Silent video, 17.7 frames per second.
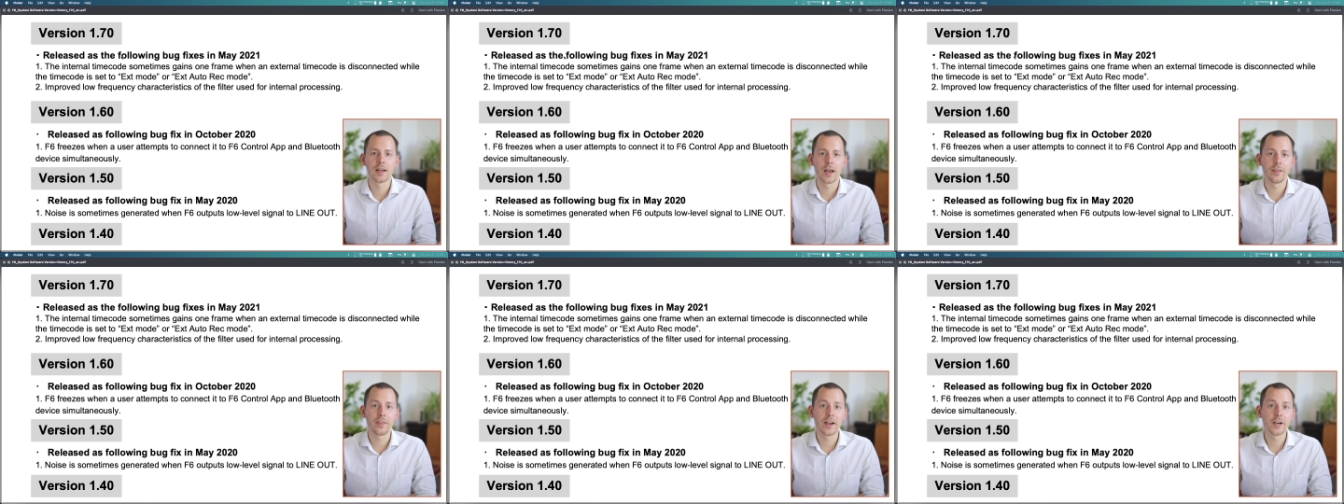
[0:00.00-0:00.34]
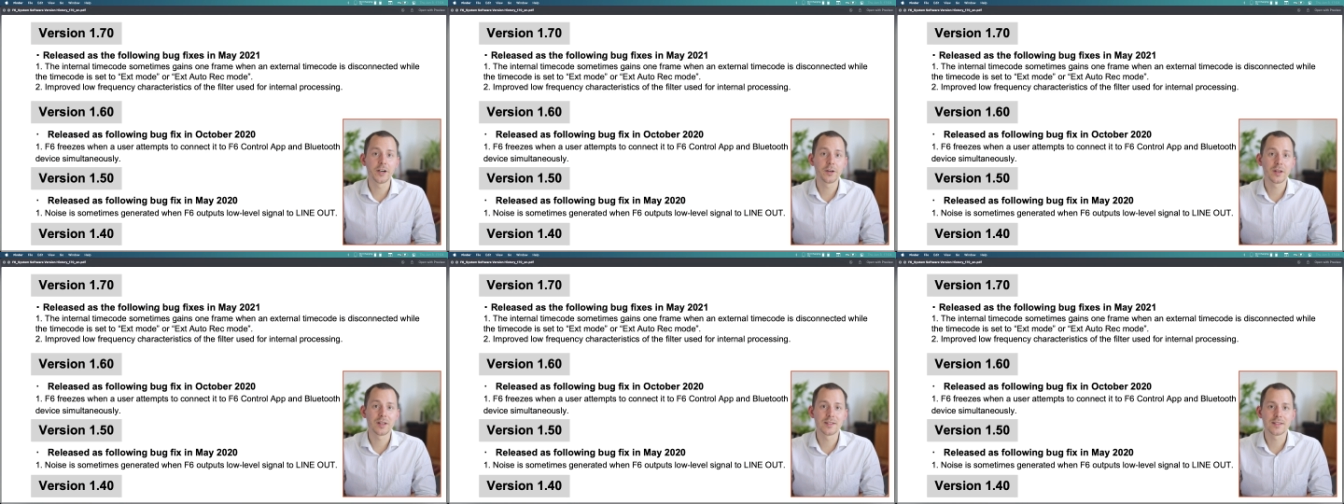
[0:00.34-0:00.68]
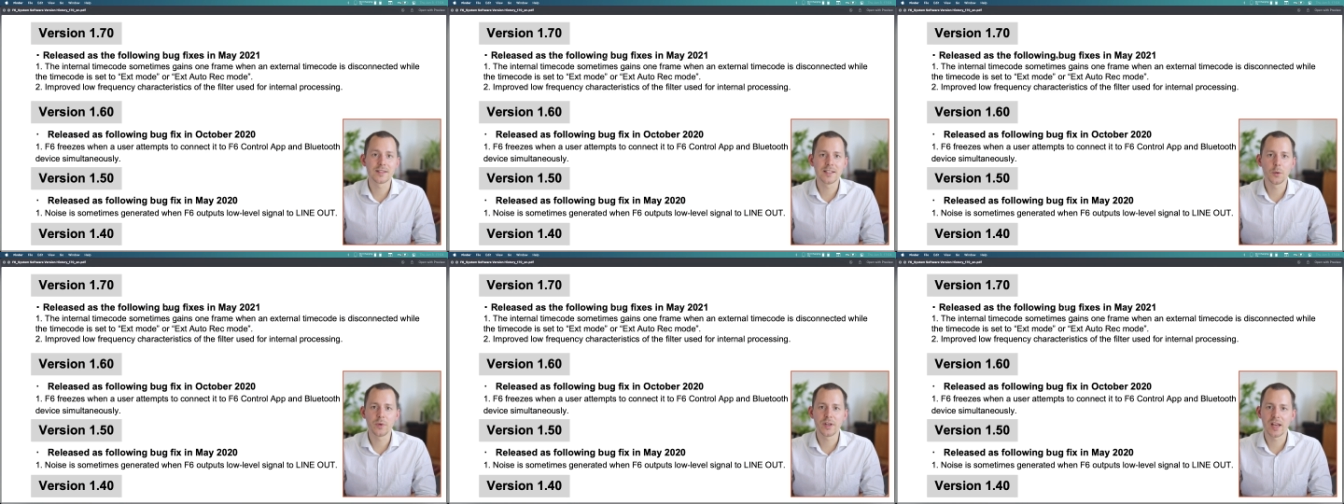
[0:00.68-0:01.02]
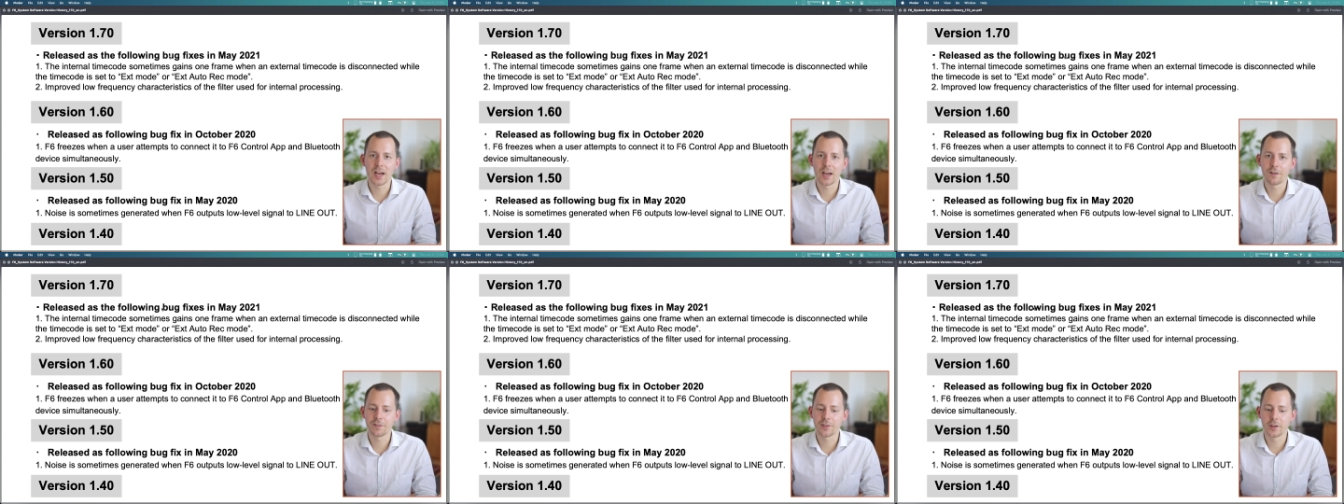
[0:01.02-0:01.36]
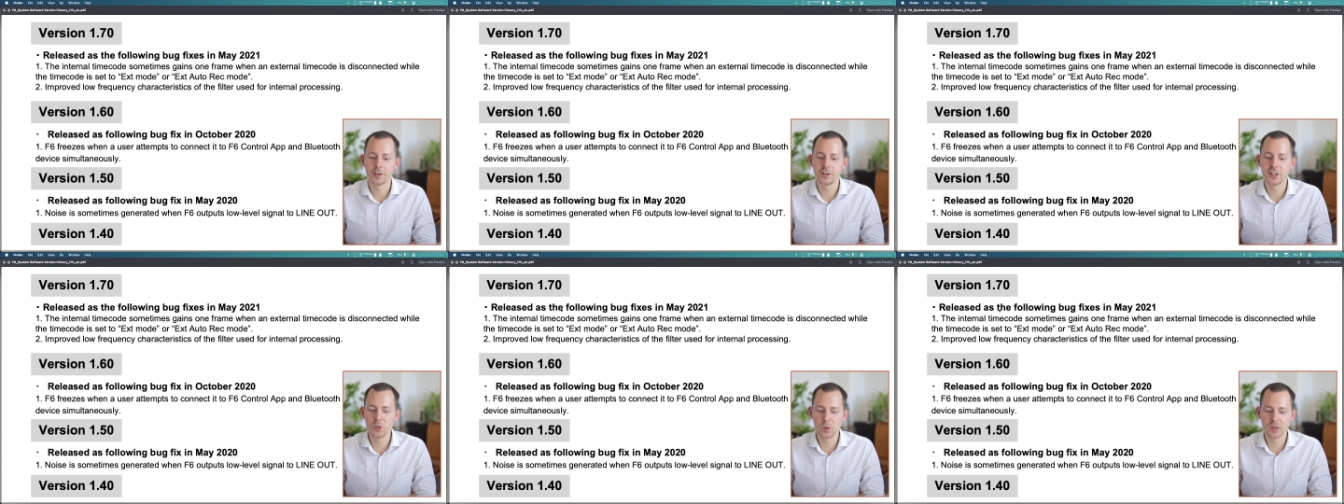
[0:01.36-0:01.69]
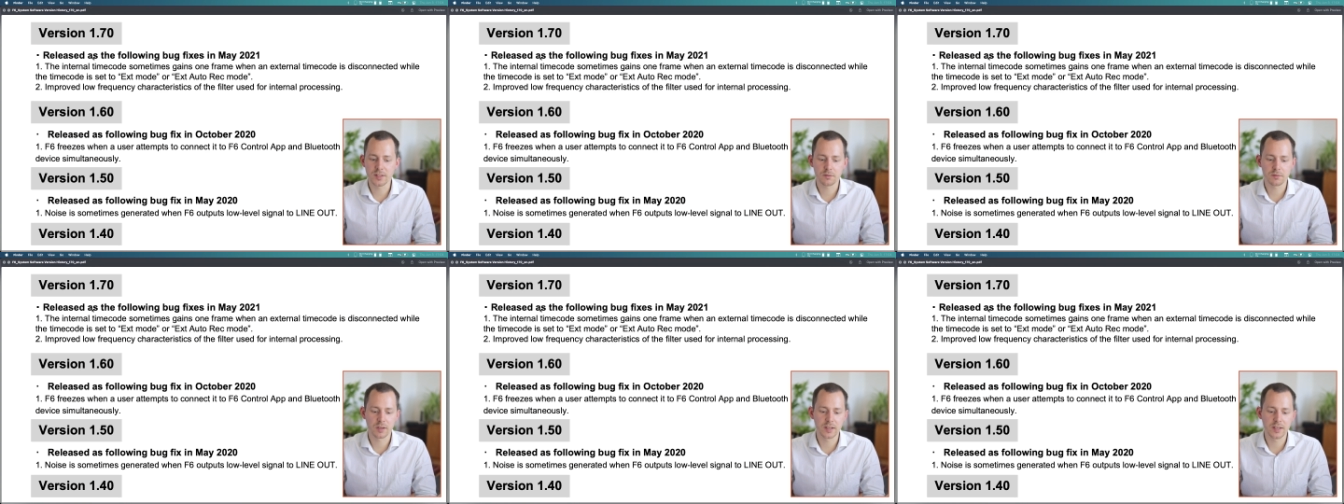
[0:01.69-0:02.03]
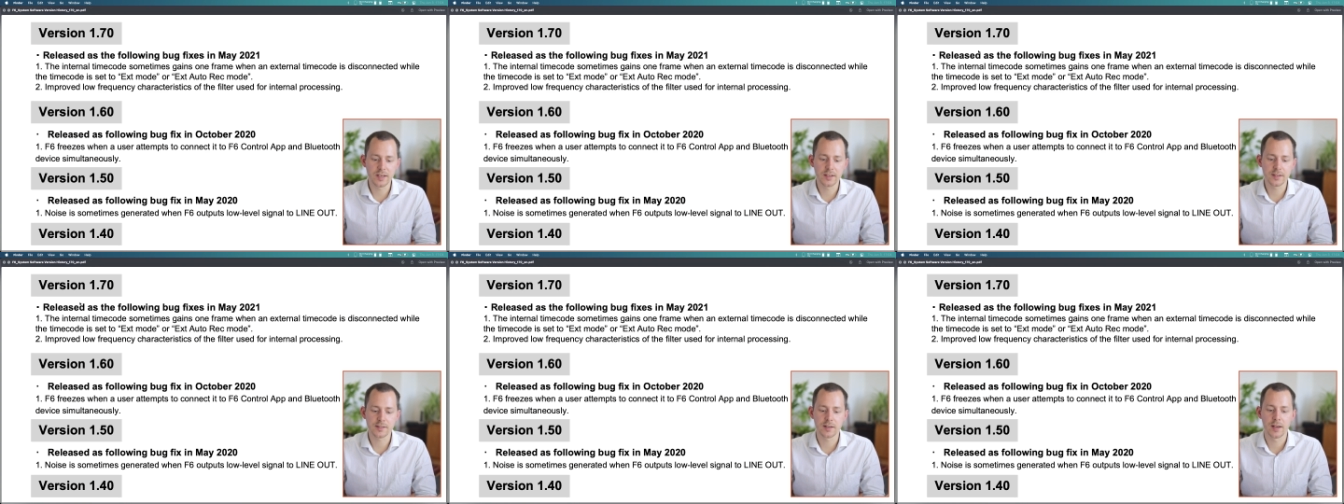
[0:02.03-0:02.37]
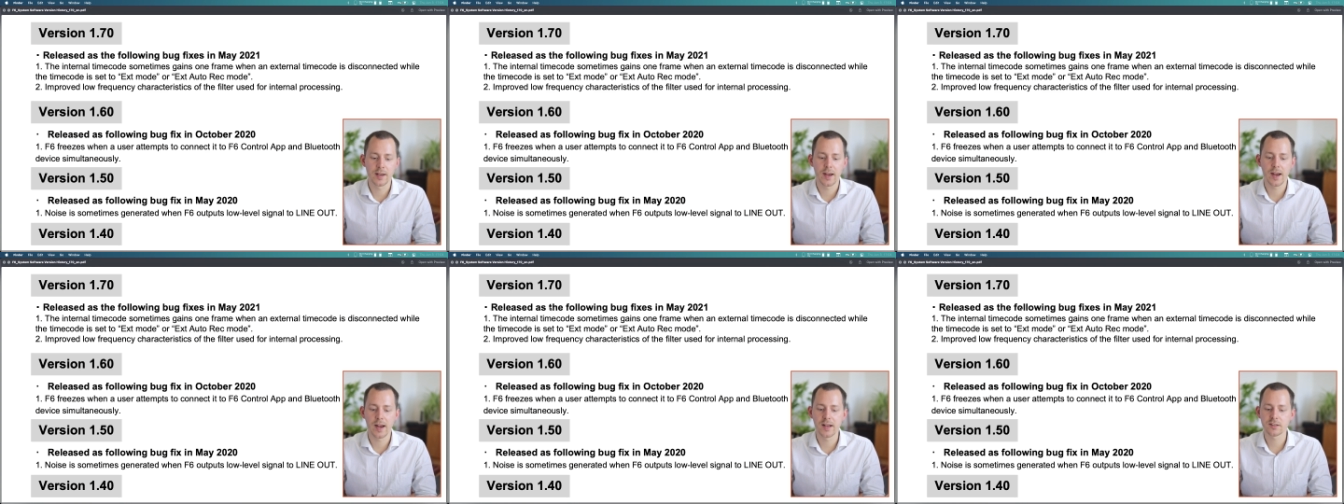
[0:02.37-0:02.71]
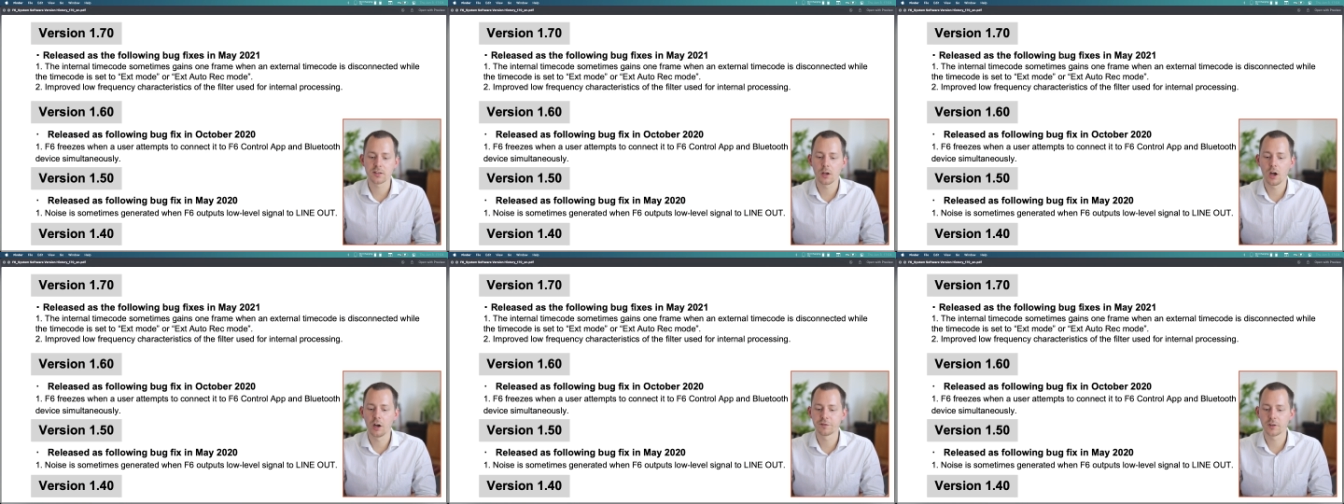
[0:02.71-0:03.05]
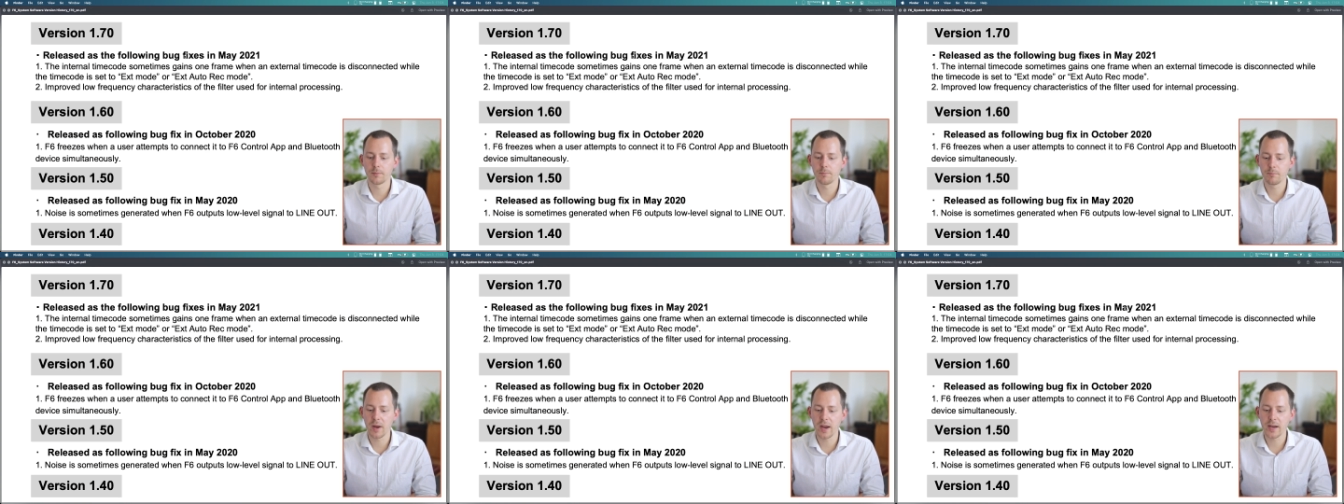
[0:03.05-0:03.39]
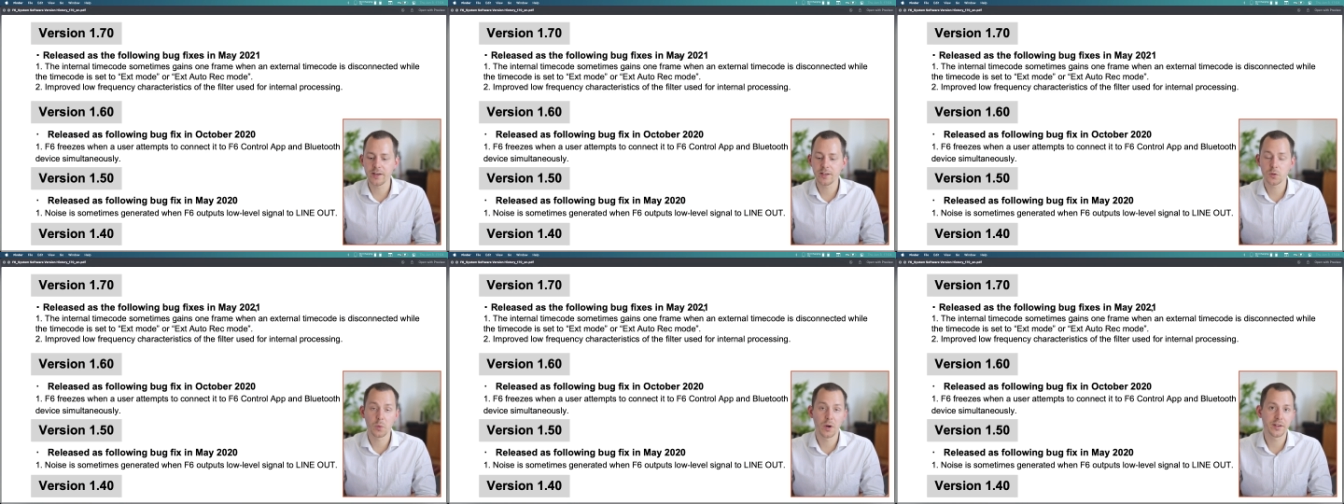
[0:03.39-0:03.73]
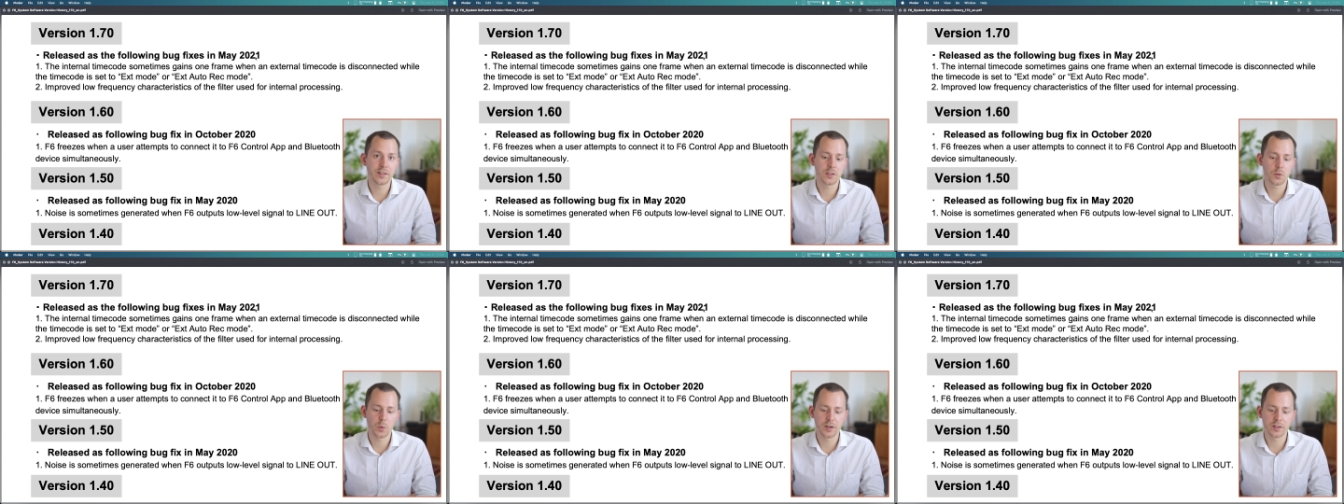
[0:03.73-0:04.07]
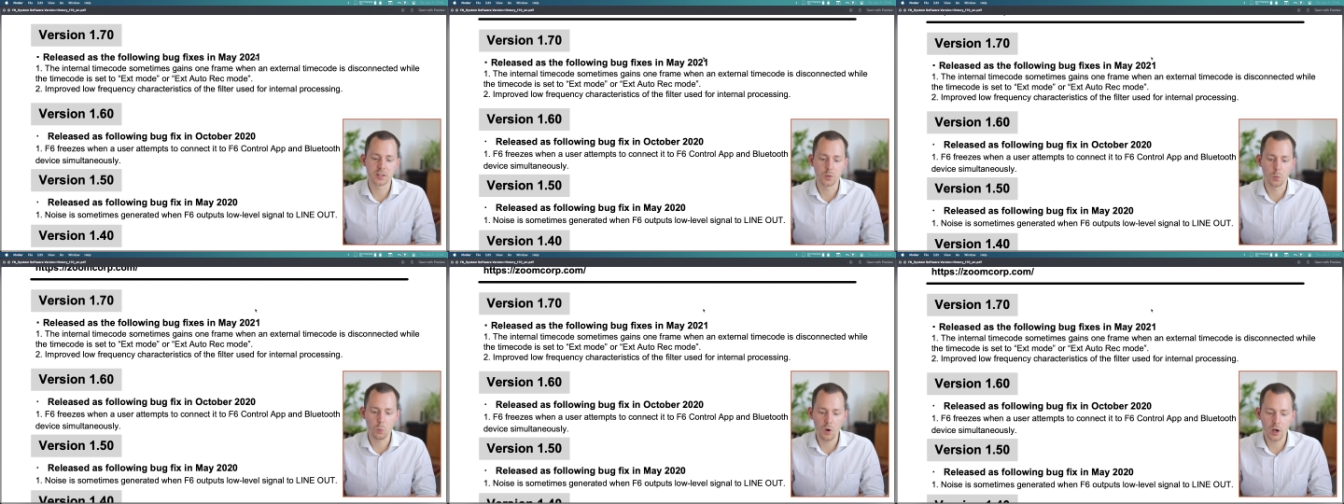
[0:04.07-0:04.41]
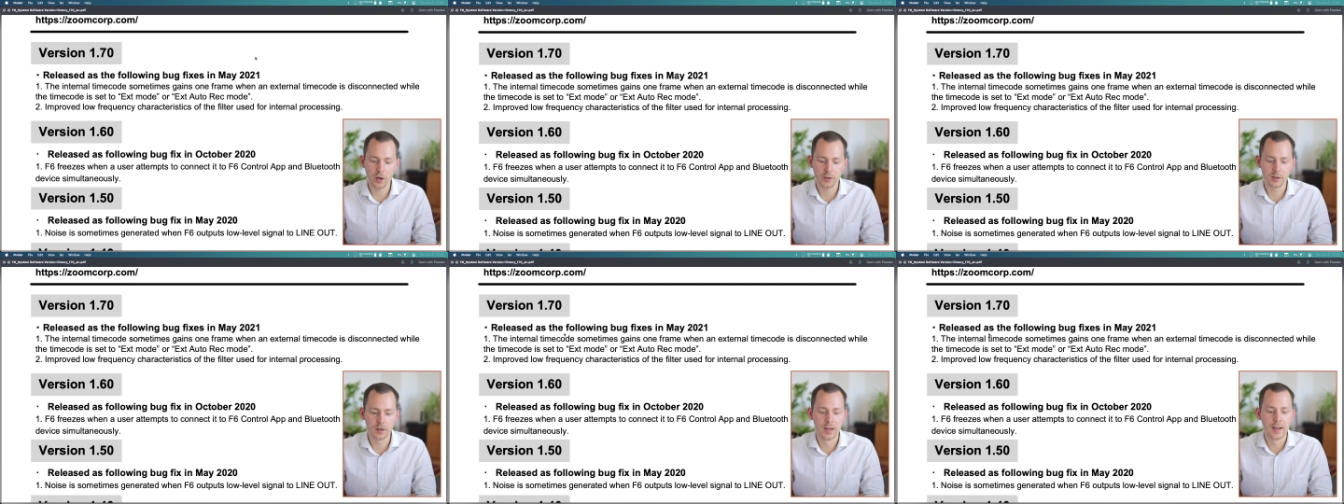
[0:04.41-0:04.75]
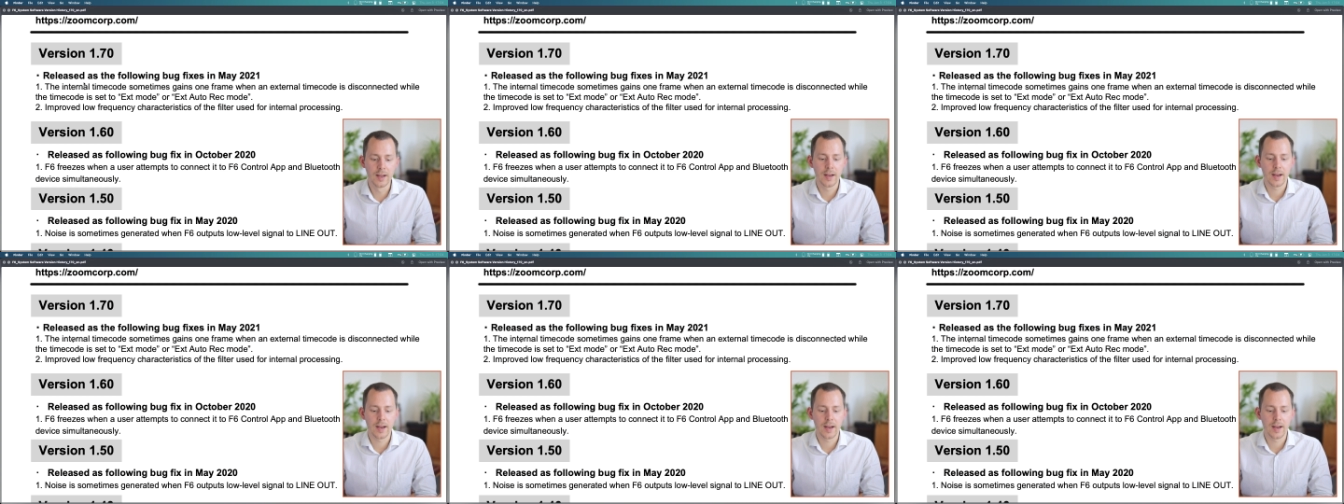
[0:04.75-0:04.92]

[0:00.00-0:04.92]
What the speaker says: And there you can see we have the newest release as of May 2021,